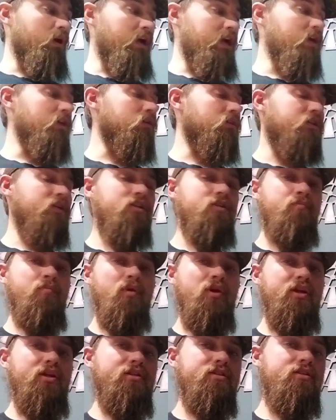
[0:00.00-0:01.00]
more
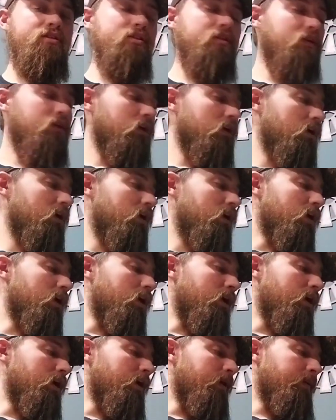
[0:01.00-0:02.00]
heritage breeds.
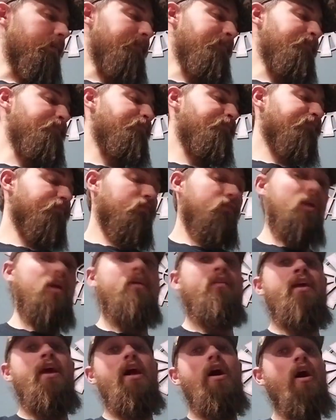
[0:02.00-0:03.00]

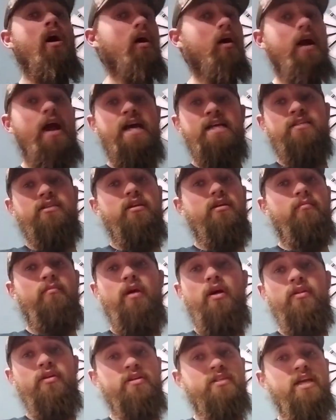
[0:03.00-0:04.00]
They are
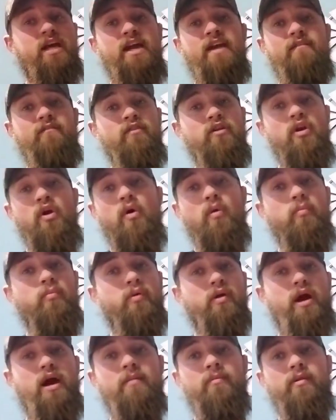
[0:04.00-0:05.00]
excellent mothers. I have no
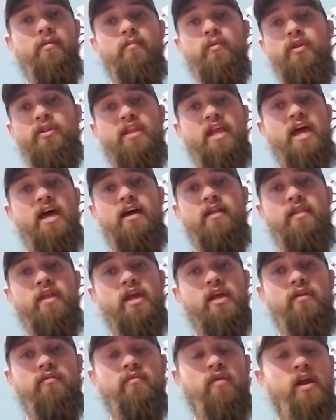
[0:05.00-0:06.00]
problem with
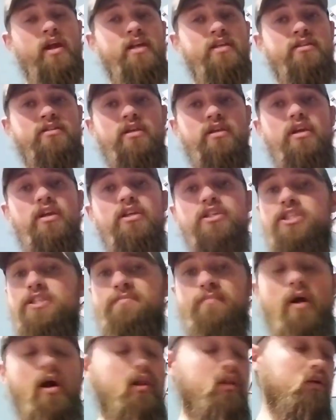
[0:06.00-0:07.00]
that. They raise
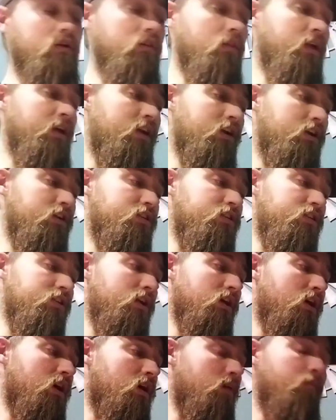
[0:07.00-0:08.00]
smaller
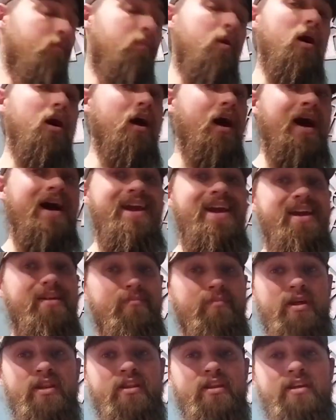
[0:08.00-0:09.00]
litters, but
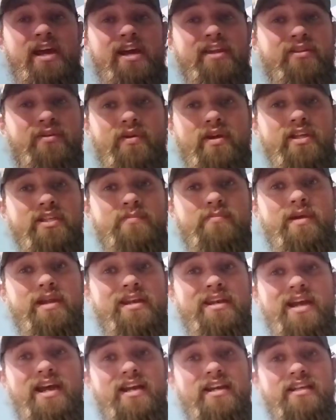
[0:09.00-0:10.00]
the death rate's
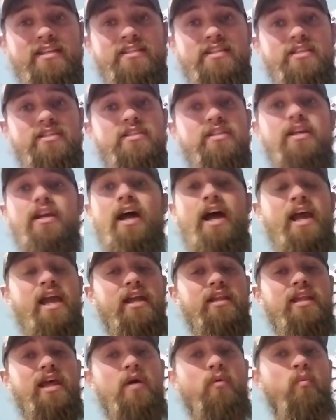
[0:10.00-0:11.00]
been non-existent. I
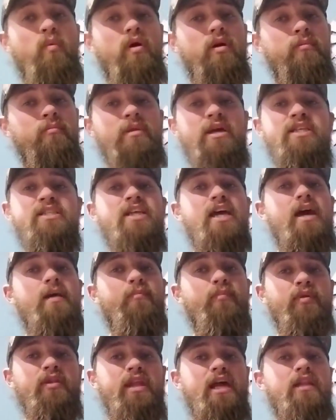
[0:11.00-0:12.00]
had that one
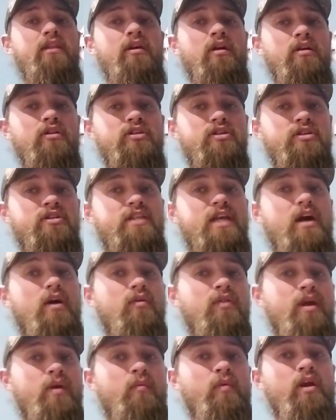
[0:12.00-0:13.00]
mishap with that larger
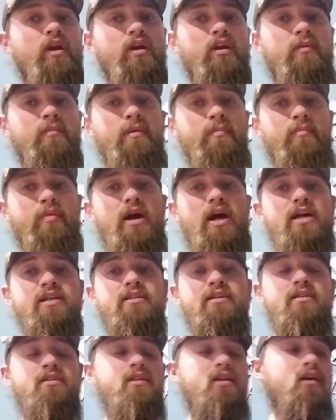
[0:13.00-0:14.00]
sow that we were going to be
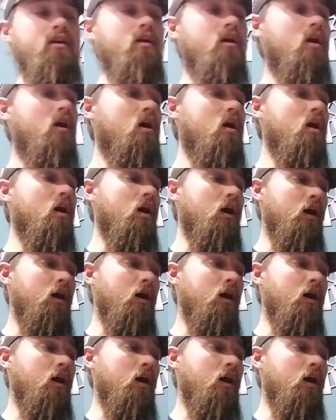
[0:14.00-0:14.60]
processing.